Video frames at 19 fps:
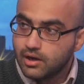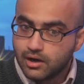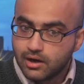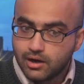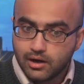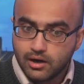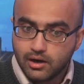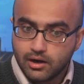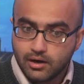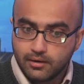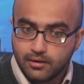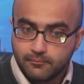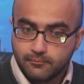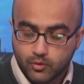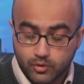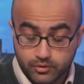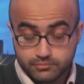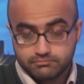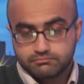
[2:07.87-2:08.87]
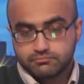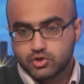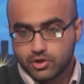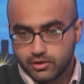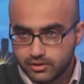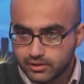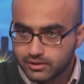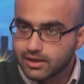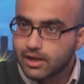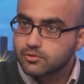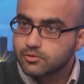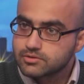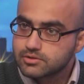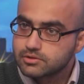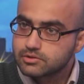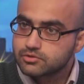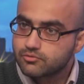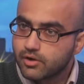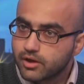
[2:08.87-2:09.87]
or Sharia
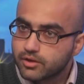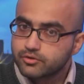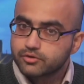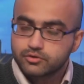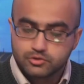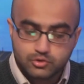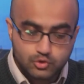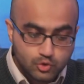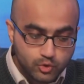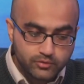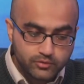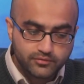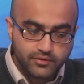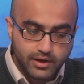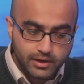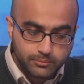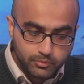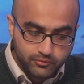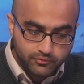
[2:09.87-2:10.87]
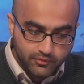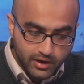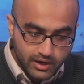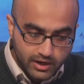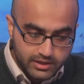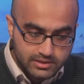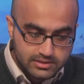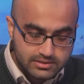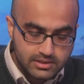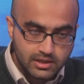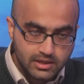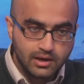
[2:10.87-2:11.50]
councils rather, do in fact provide